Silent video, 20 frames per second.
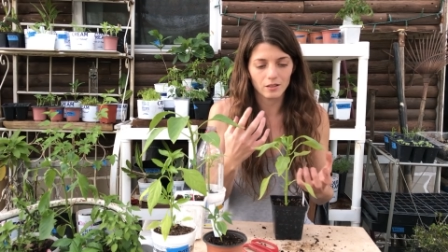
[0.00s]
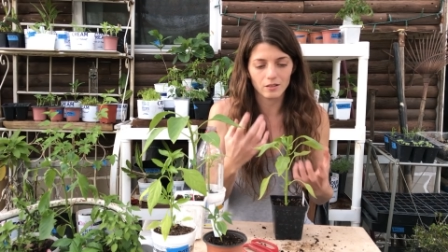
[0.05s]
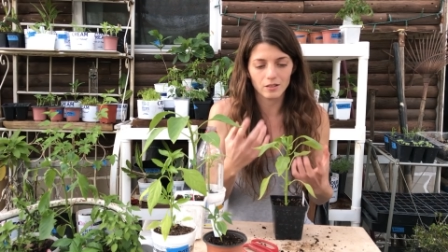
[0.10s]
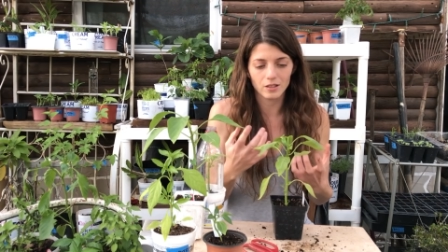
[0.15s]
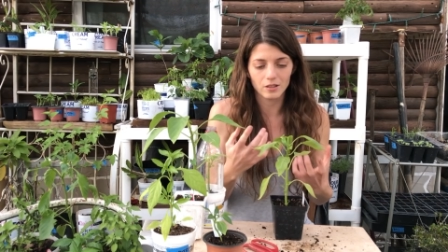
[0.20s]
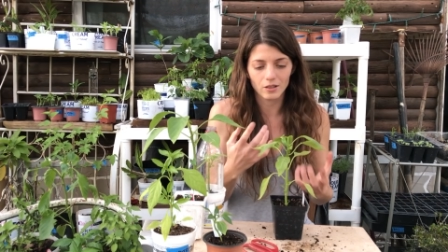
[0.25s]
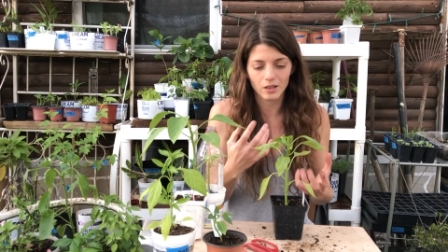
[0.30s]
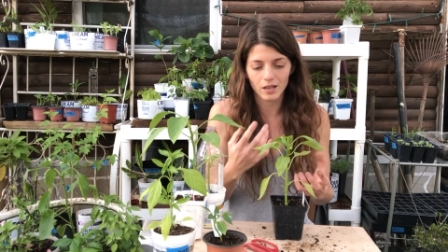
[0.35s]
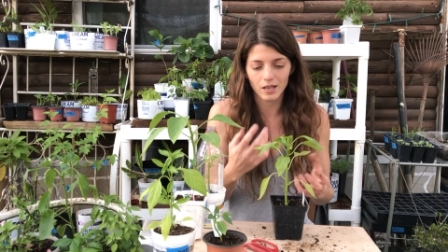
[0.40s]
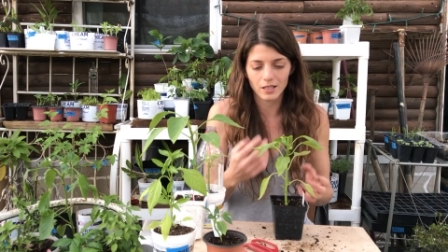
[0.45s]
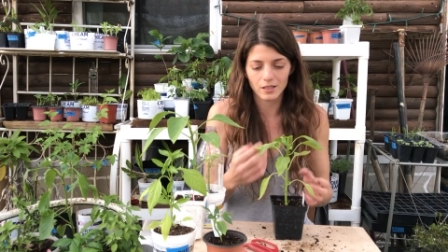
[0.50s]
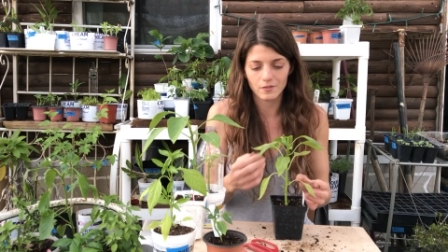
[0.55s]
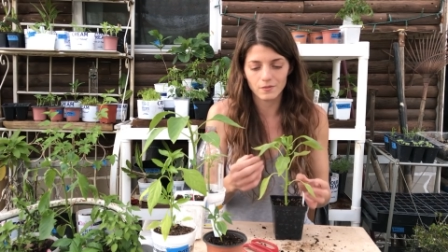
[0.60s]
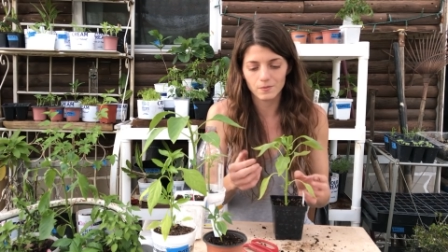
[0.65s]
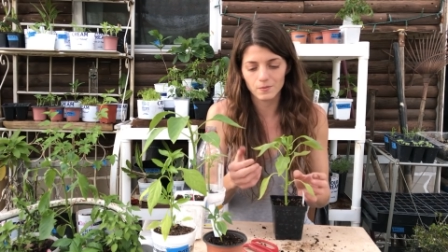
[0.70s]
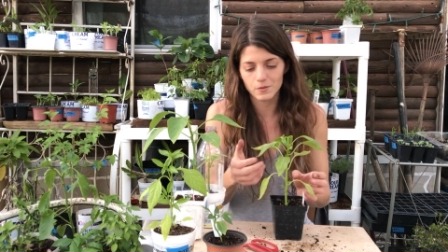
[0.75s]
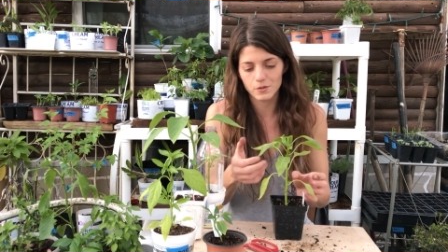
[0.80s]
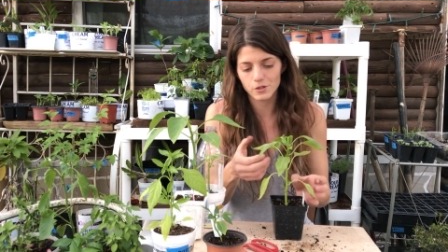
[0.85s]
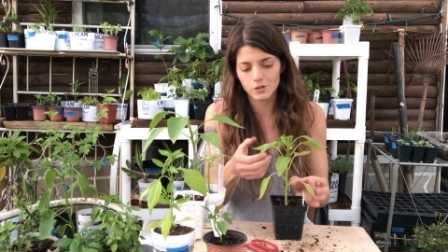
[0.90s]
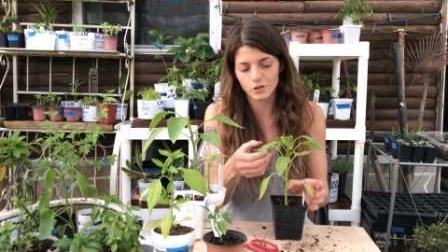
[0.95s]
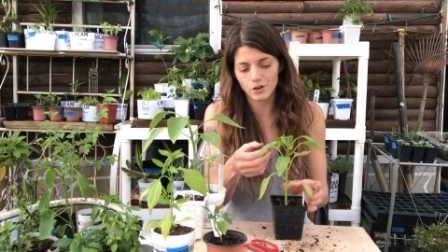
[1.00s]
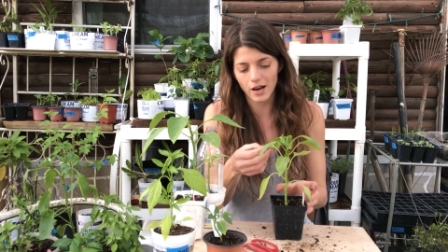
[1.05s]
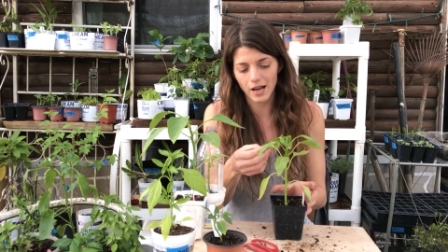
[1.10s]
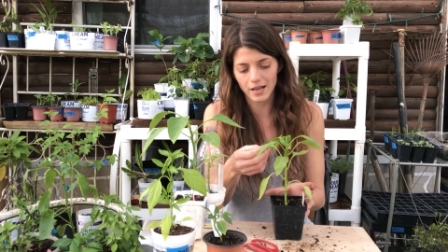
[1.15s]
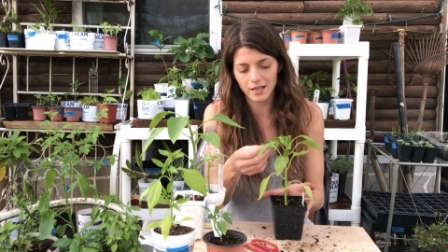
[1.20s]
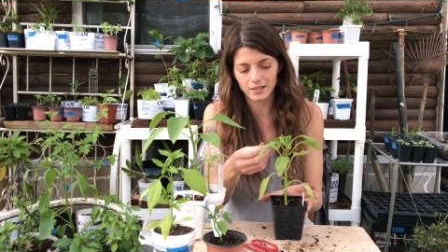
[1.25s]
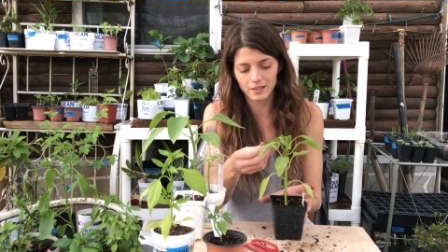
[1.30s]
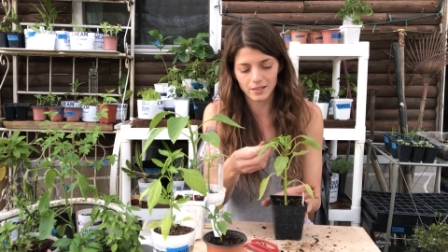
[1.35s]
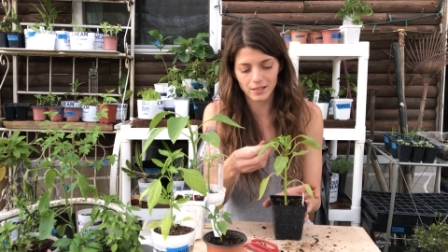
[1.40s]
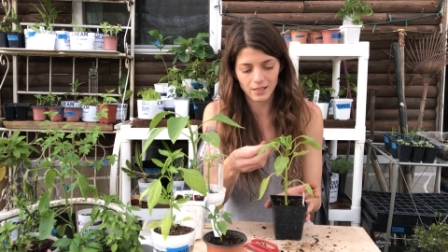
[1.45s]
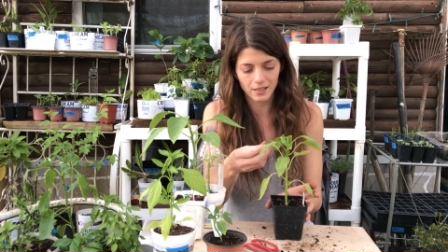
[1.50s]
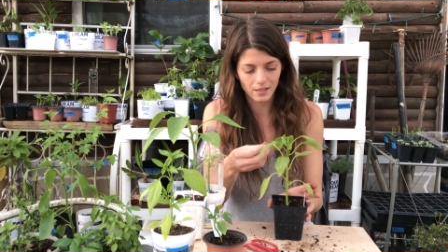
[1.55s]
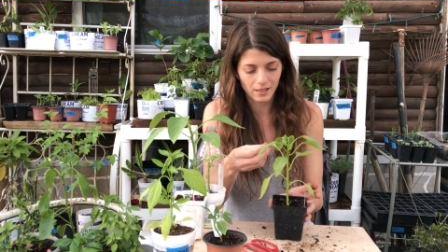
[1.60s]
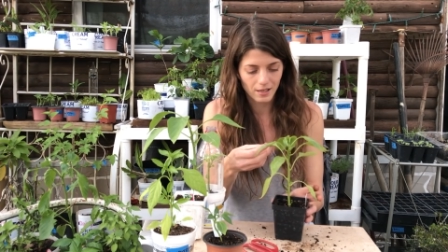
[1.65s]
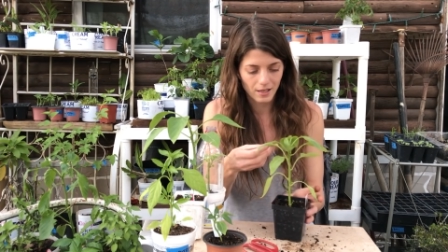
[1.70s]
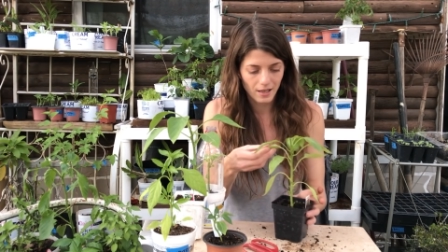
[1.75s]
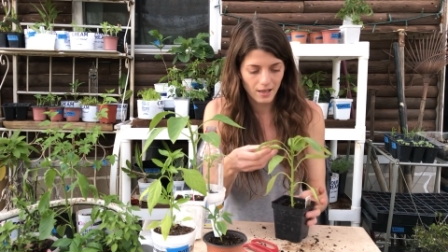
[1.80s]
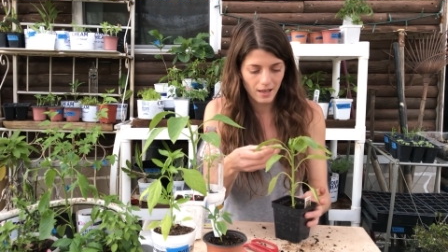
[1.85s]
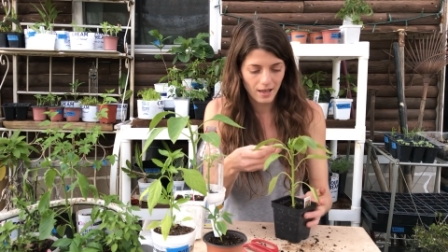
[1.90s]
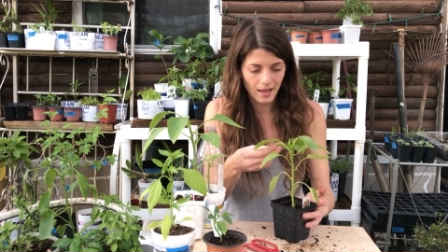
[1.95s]
you know, kind of scraggly
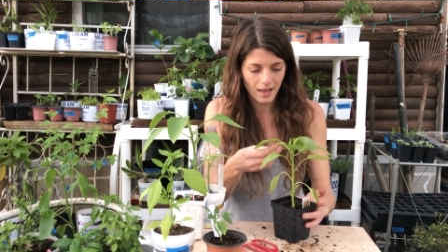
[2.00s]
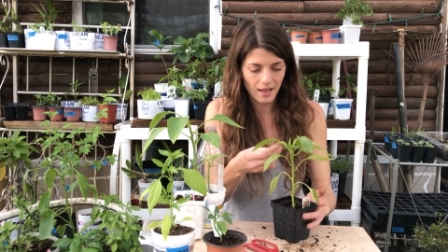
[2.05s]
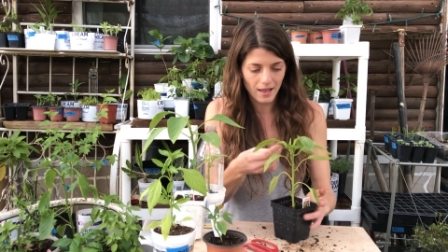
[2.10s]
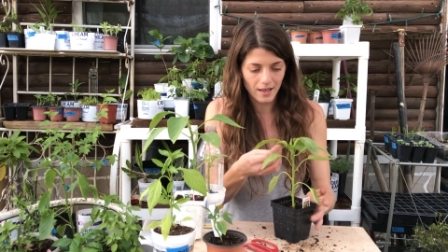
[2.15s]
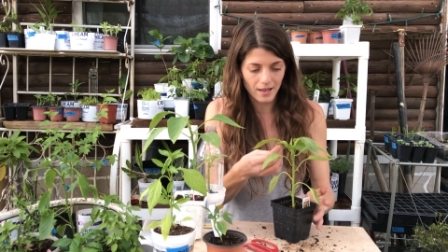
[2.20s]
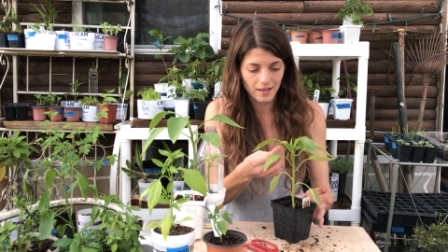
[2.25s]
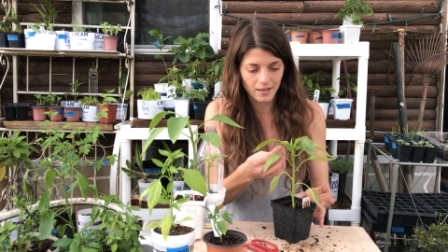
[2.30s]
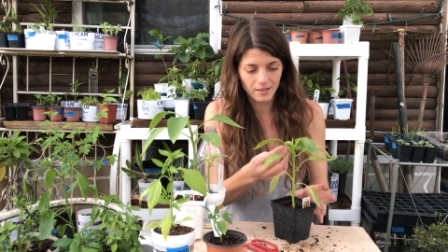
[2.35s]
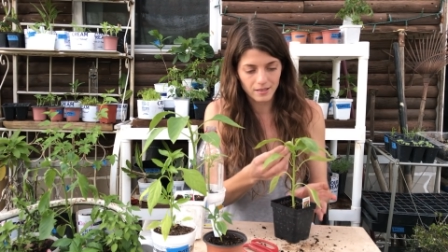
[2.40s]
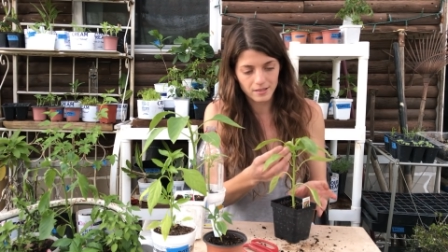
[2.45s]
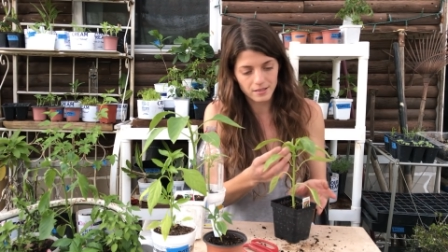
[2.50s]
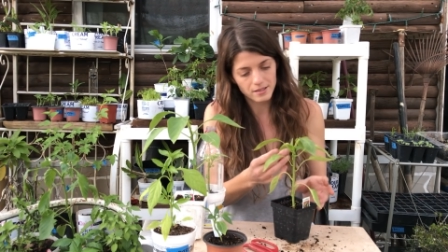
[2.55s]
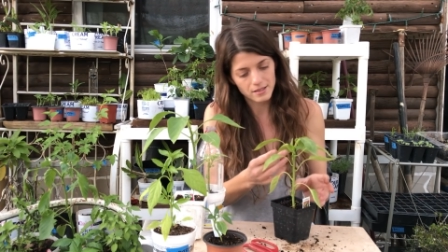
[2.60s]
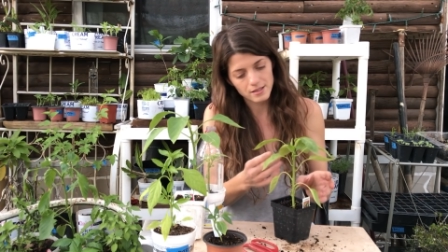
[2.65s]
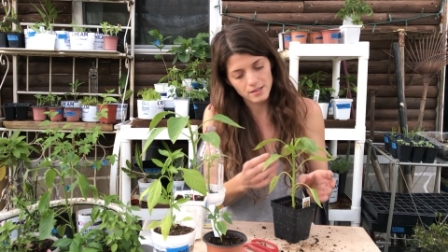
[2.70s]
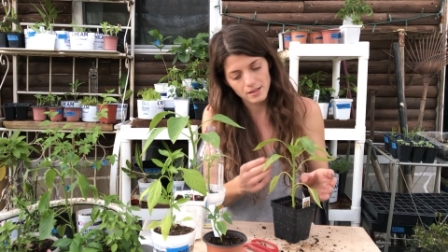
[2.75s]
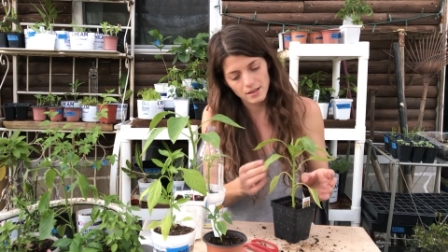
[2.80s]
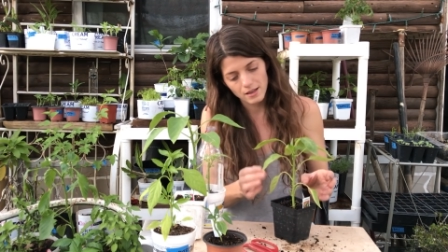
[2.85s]
and